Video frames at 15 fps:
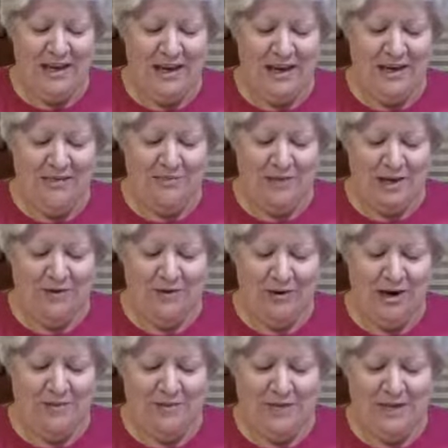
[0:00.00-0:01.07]

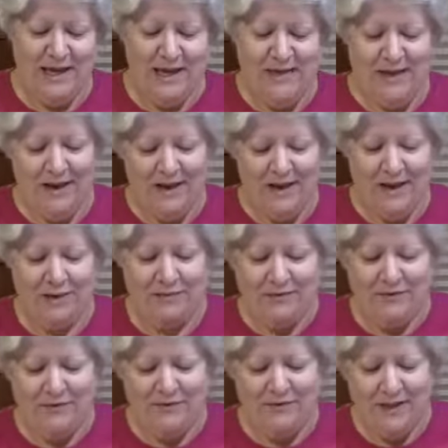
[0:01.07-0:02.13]
gyrocopter and the helicopter
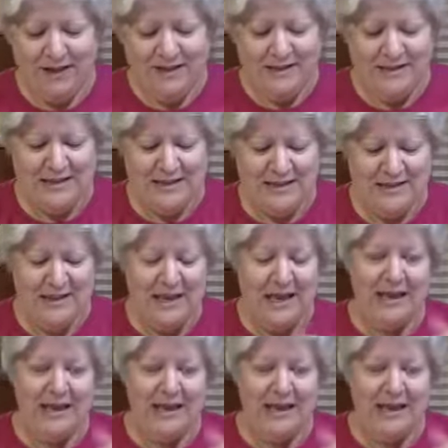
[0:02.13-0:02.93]
flight scenes,